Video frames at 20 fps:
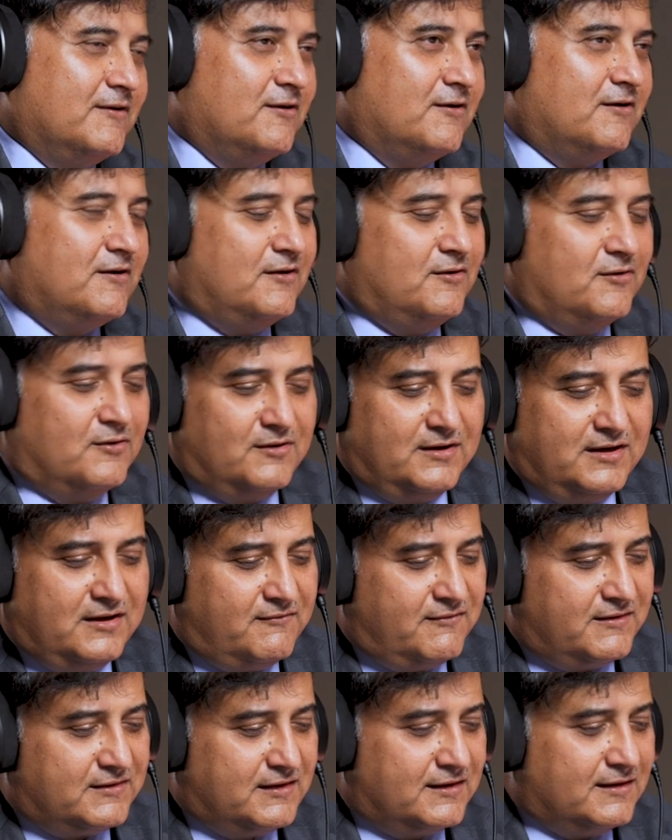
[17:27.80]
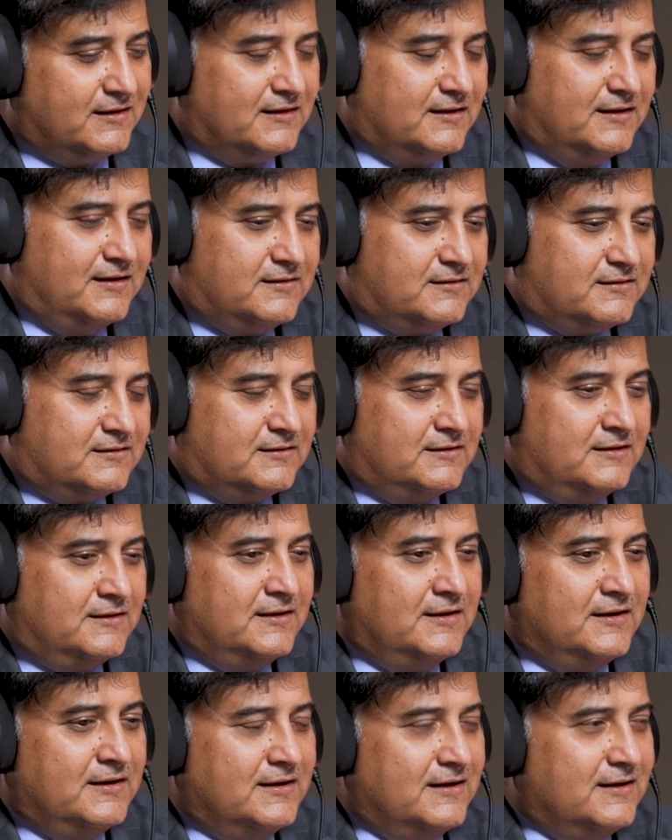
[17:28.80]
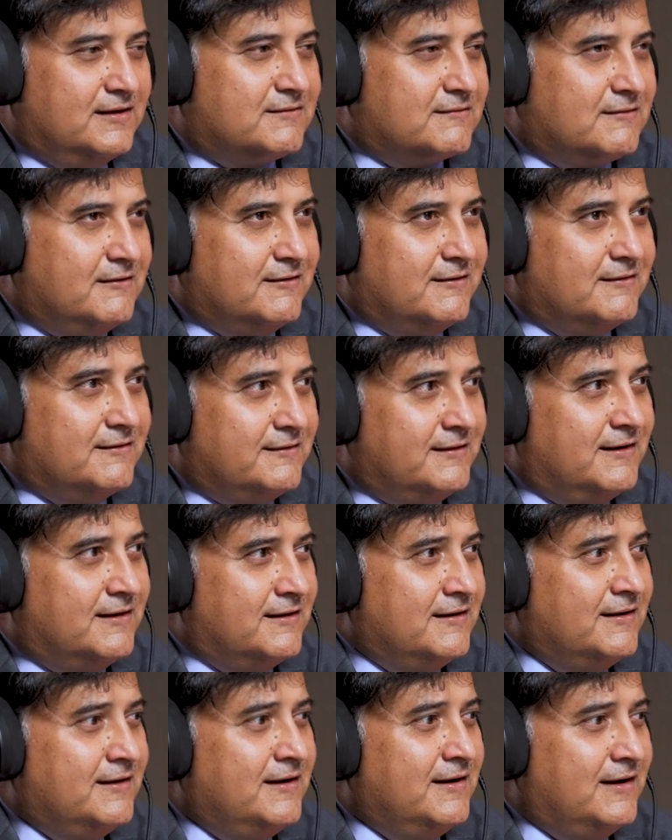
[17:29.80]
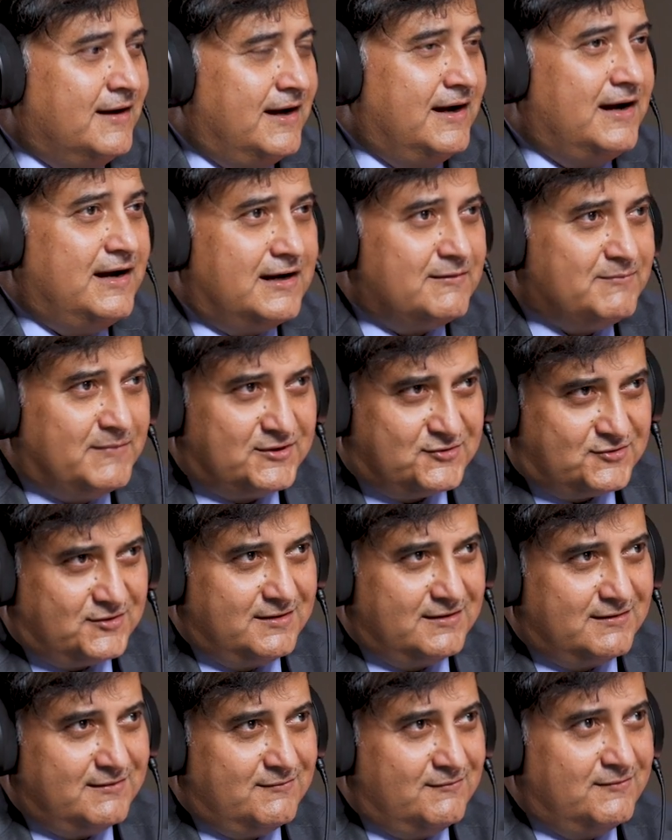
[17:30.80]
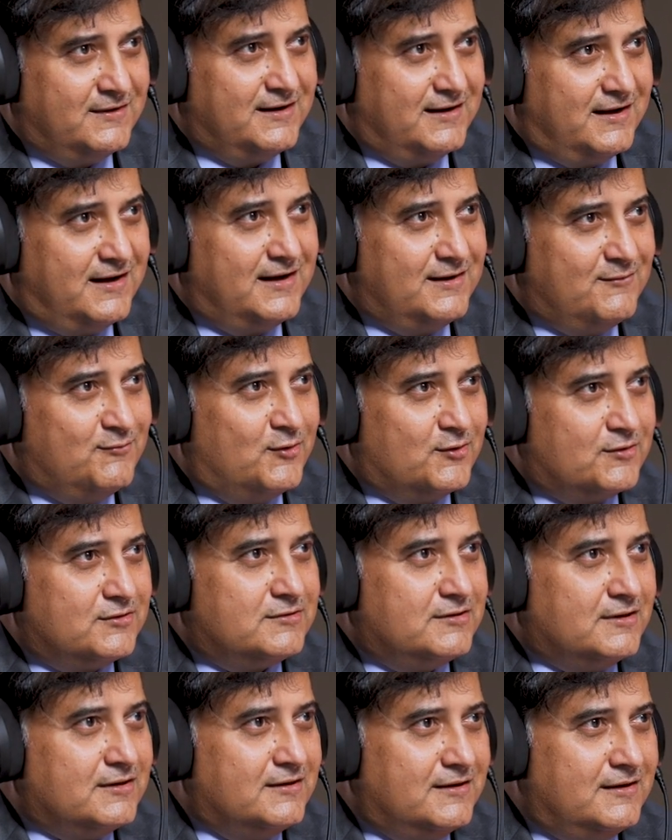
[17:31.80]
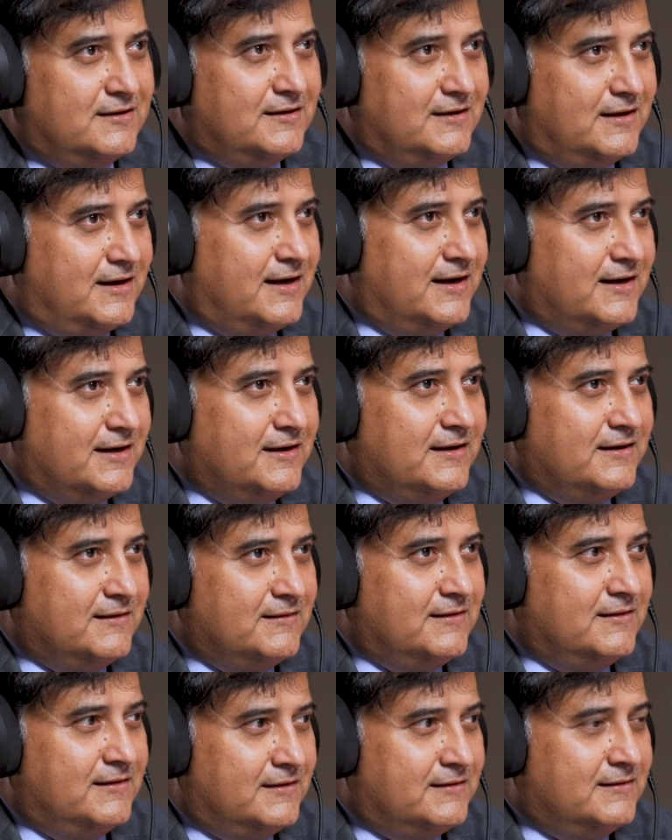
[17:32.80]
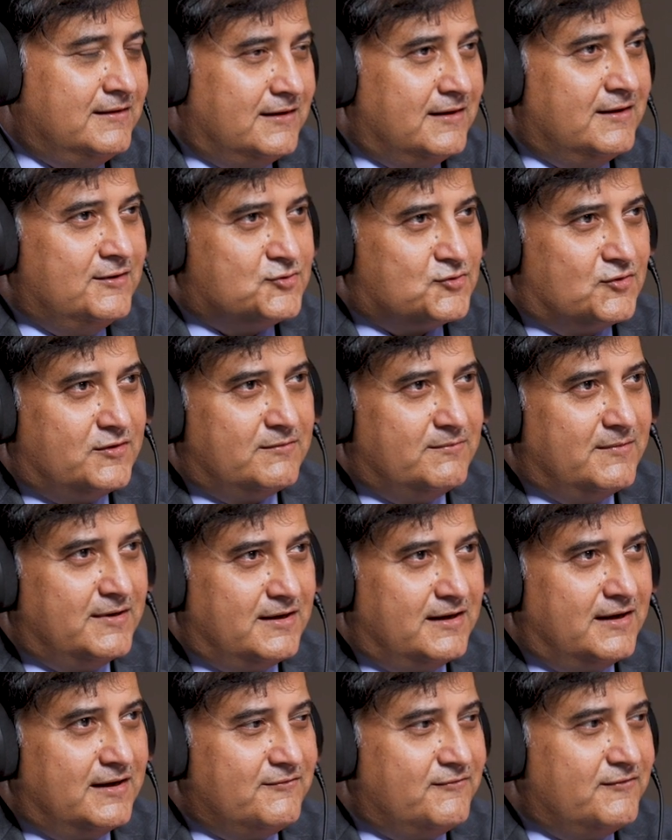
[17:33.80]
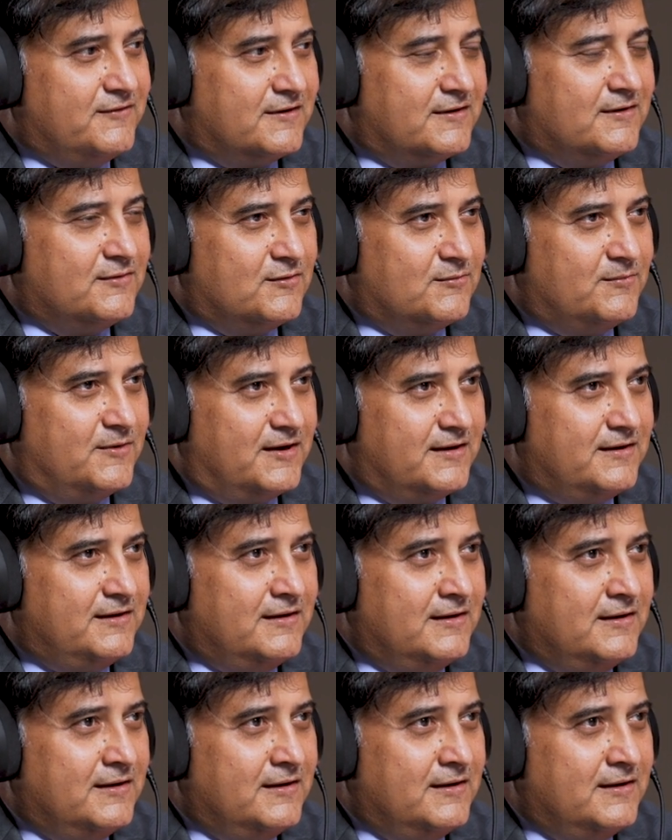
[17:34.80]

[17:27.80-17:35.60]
and all. No, everything is clear. Yeah. I had my share. When I was single, I did enjoy my life here in Dubai.